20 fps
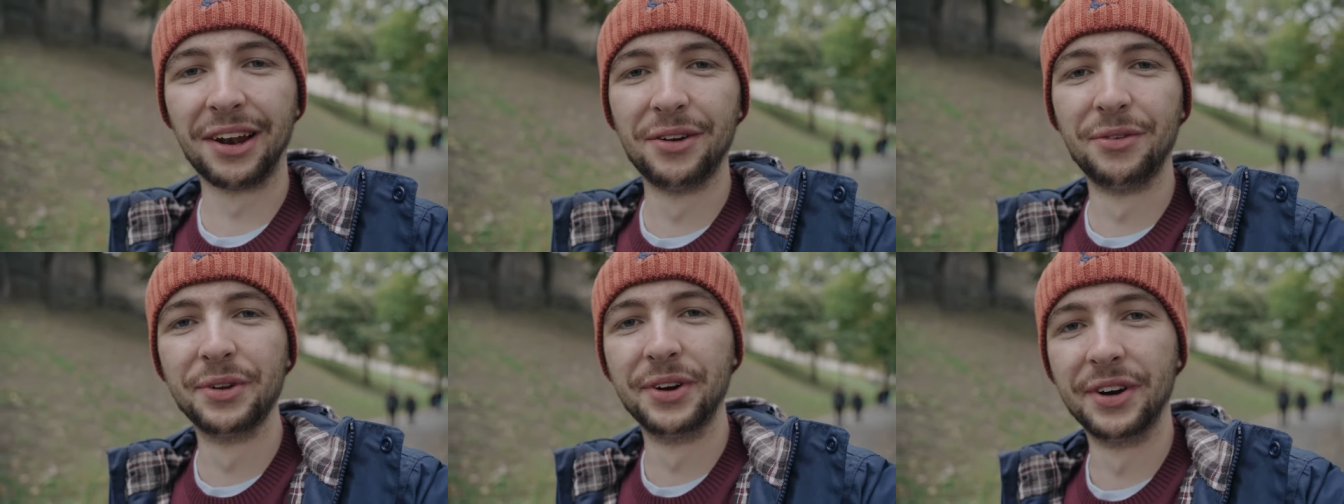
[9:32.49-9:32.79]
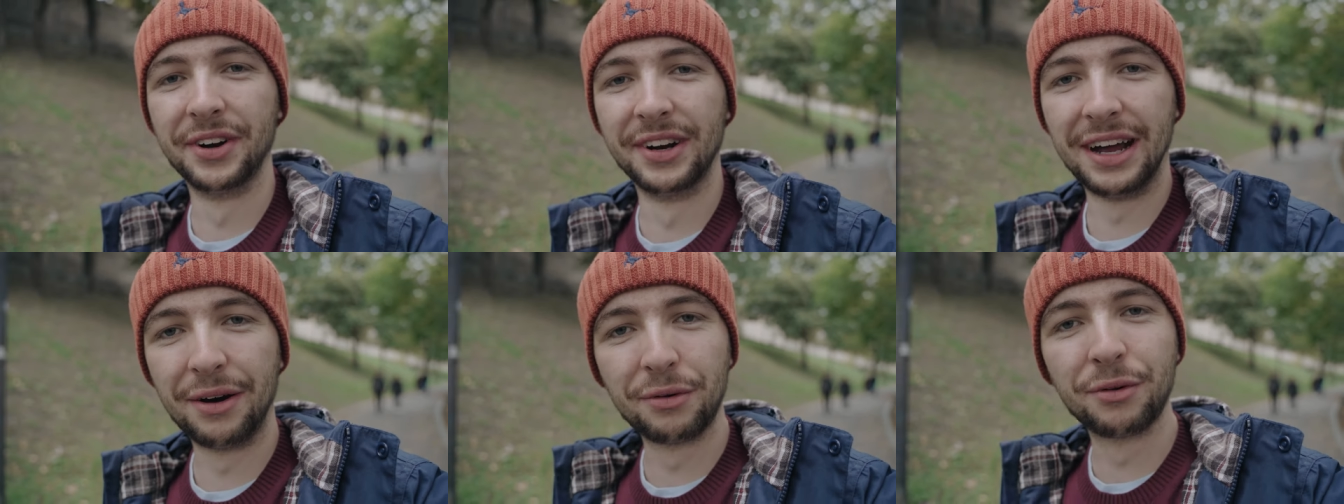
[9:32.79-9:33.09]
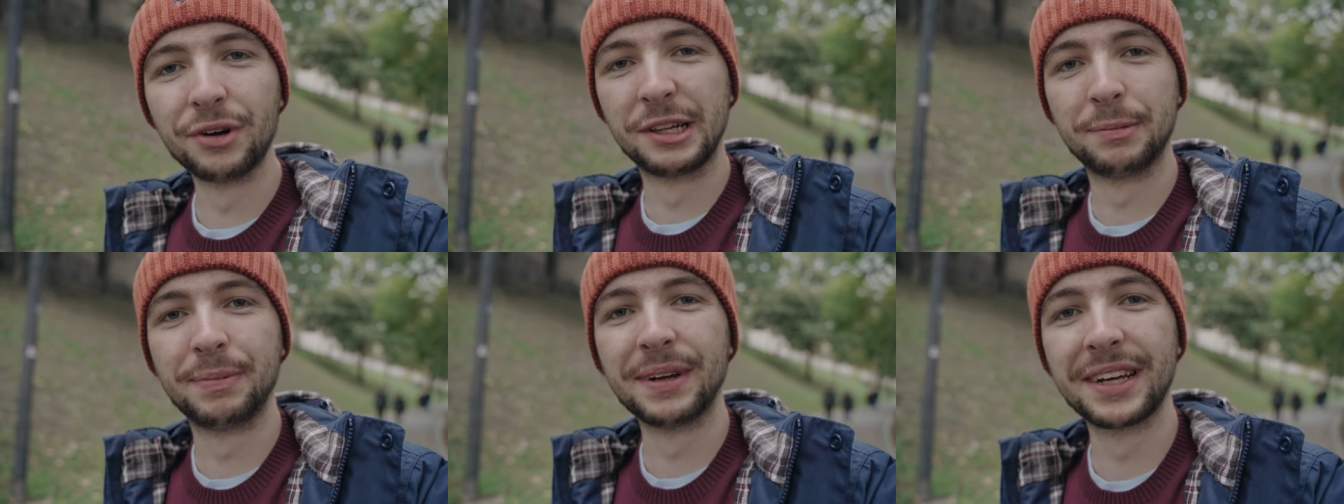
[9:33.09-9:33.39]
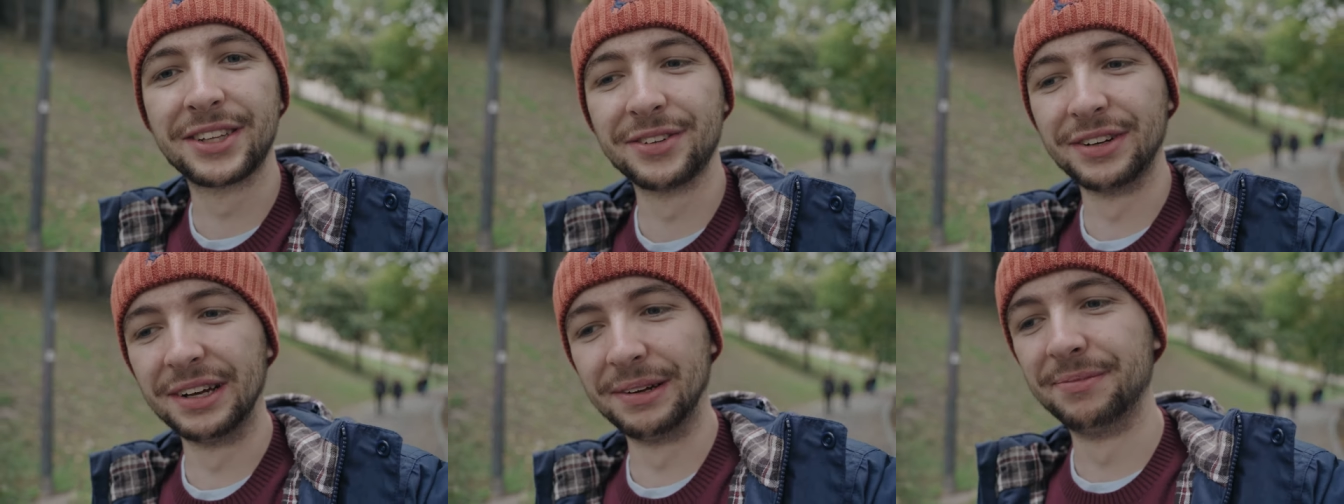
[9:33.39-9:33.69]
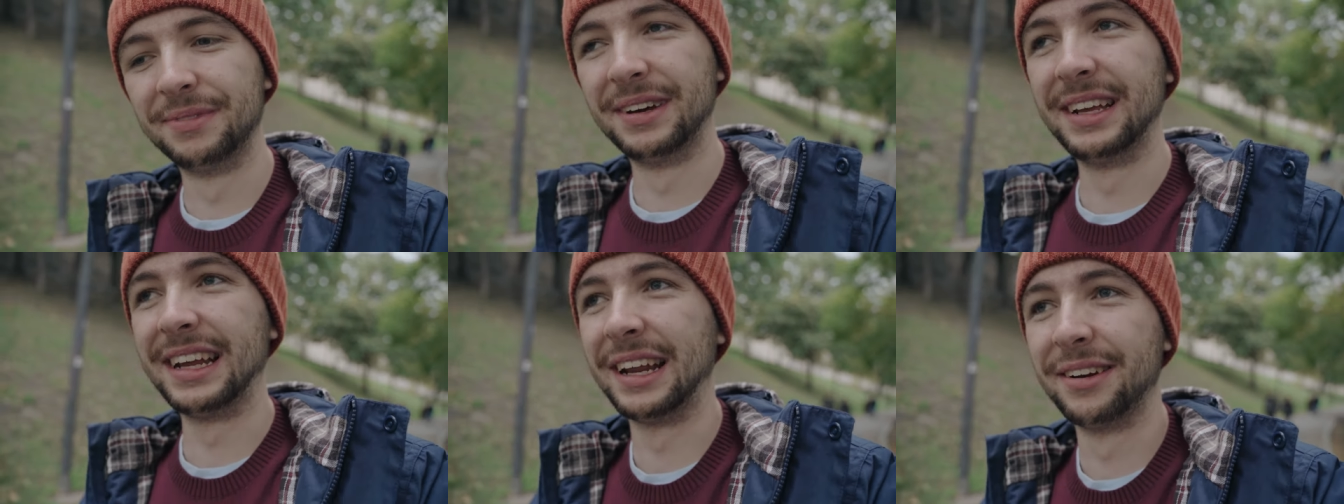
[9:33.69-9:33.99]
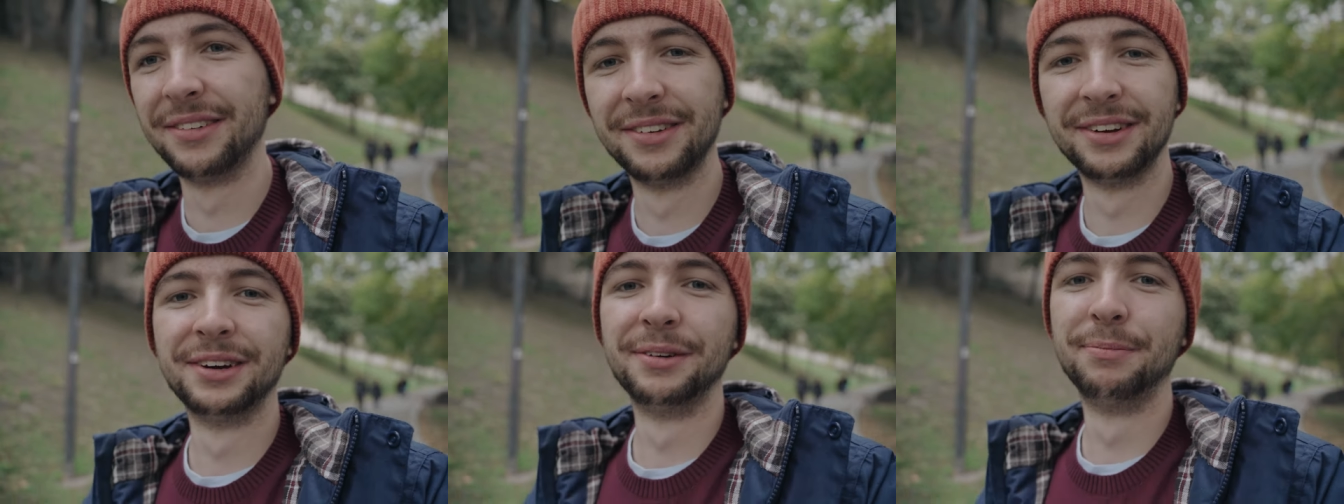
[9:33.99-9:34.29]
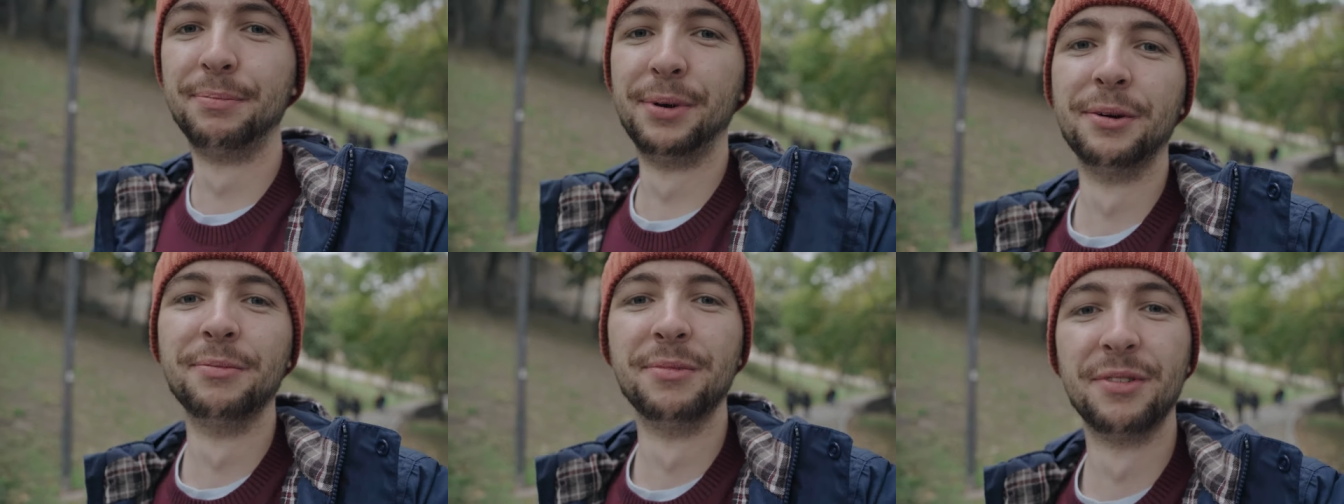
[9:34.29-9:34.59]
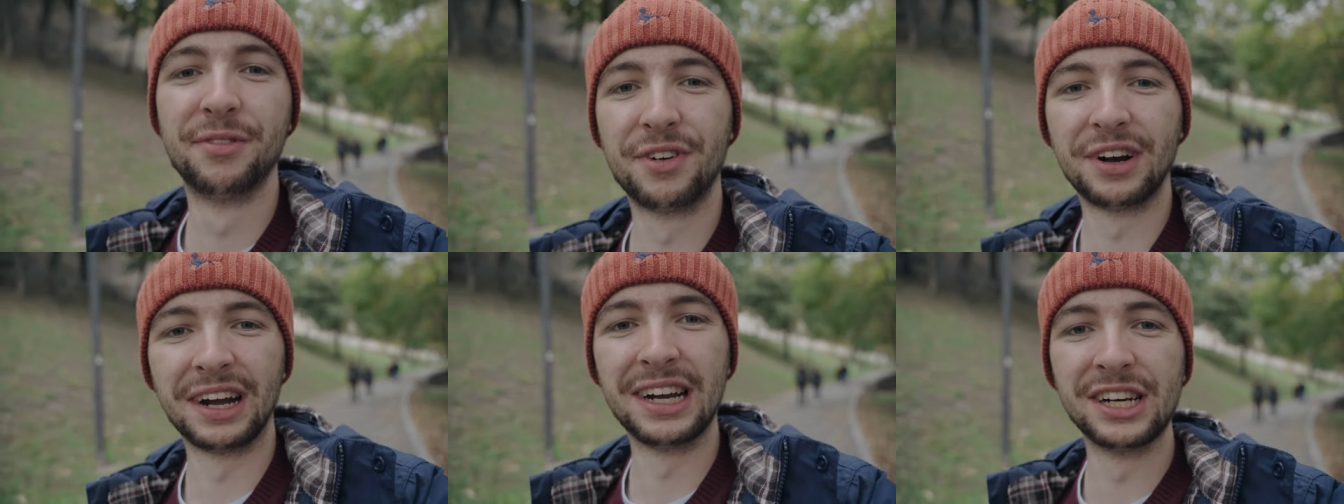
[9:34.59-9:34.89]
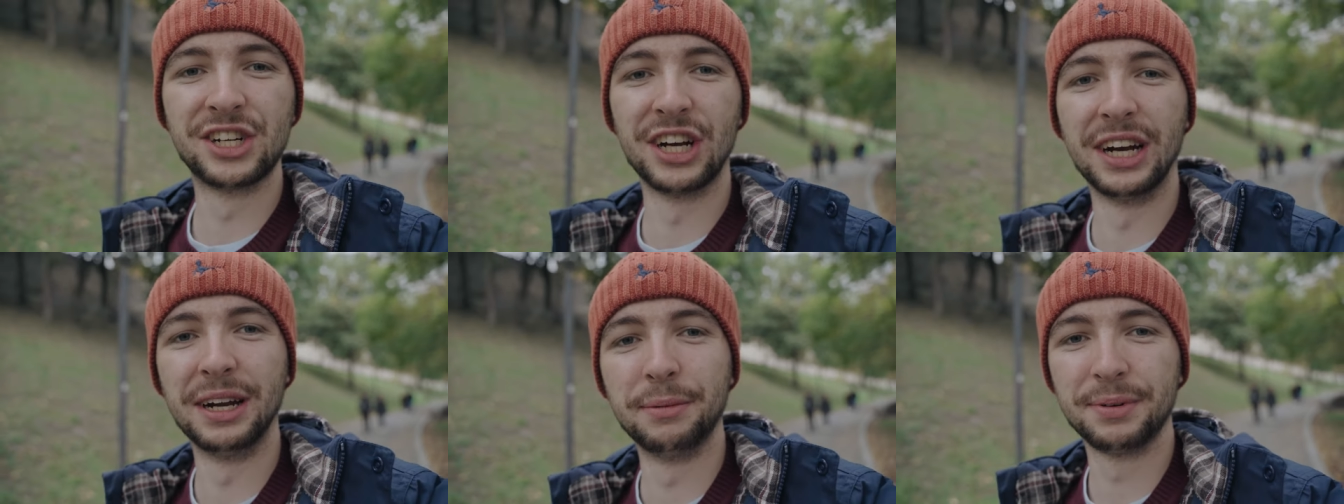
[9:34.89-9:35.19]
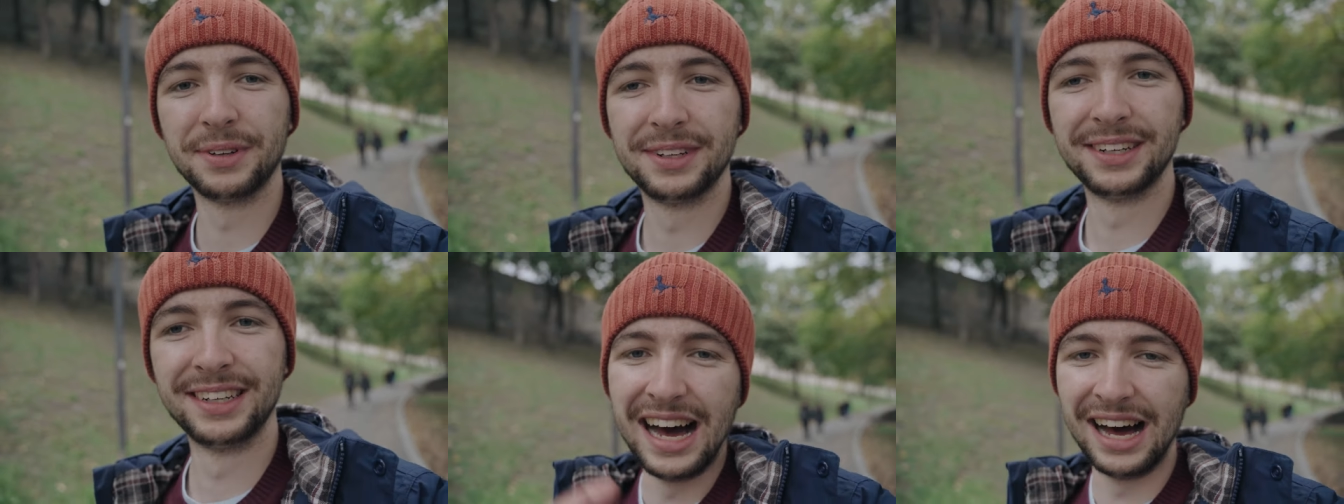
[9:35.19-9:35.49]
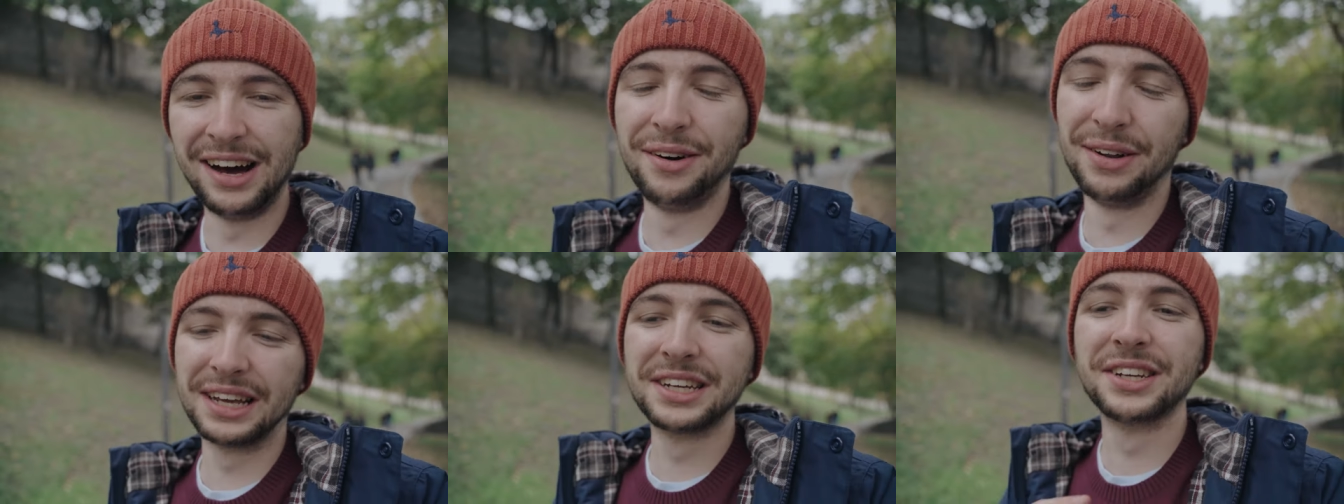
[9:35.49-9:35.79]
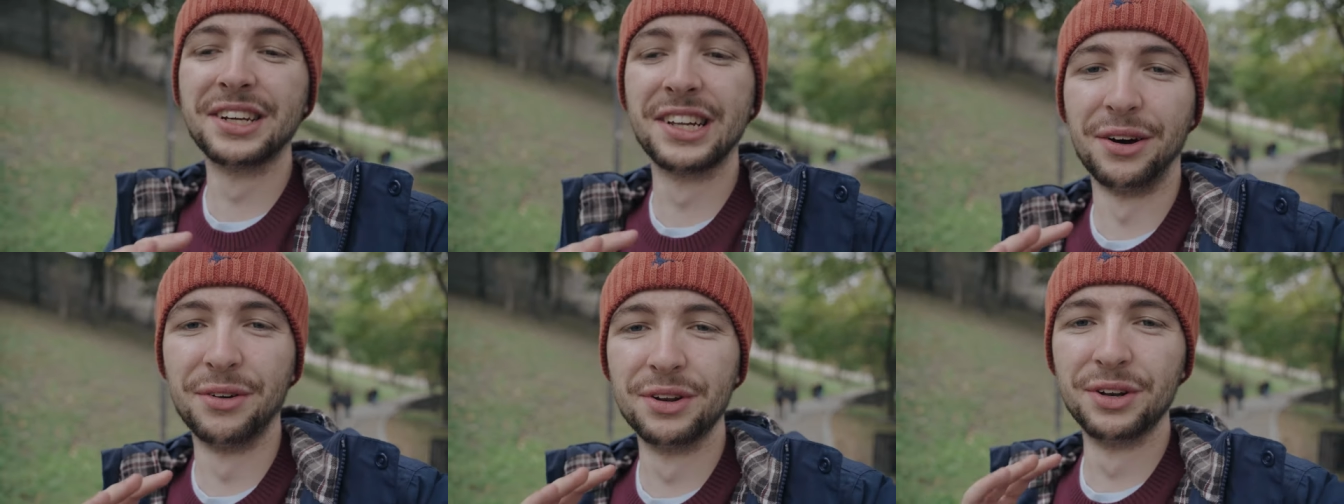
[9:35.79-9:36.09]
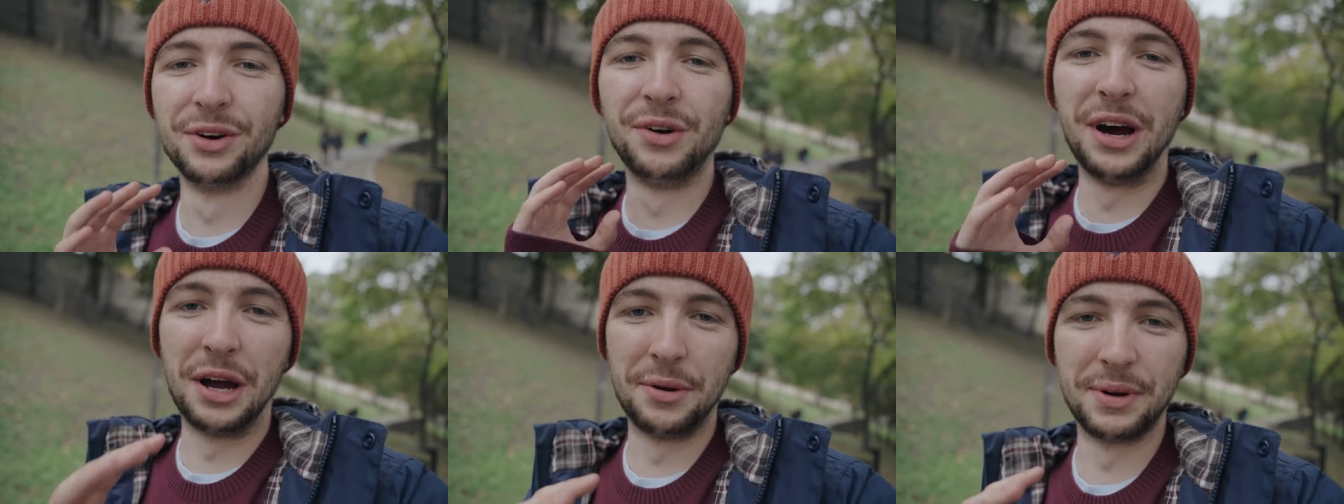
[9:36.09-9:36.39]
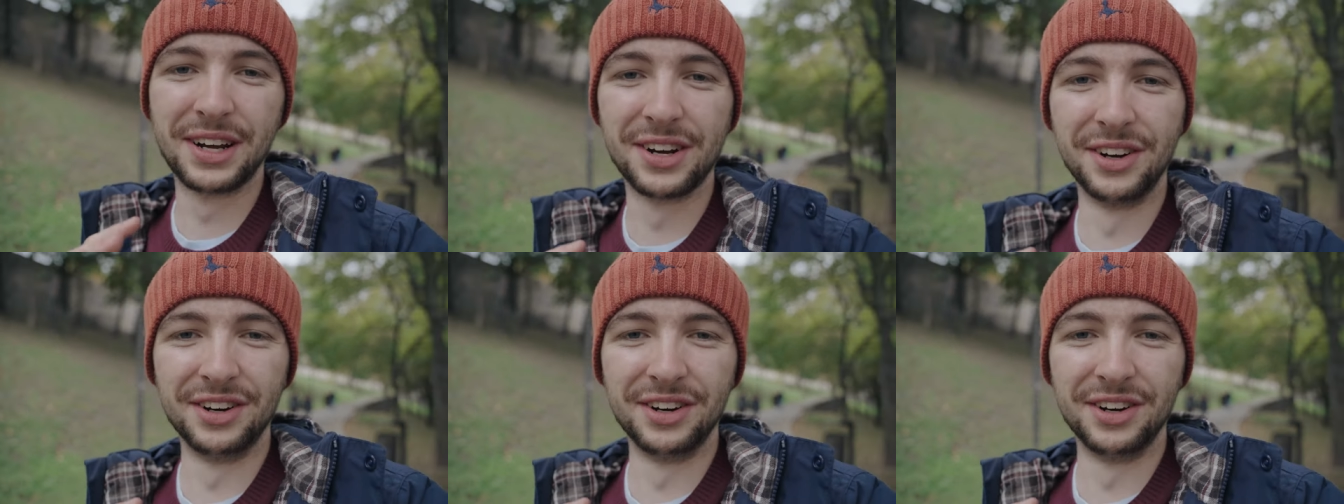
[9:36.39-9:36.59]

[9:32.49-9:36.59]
loner, I'll go speak to him, and then boom, friendship. I'll let you all know how it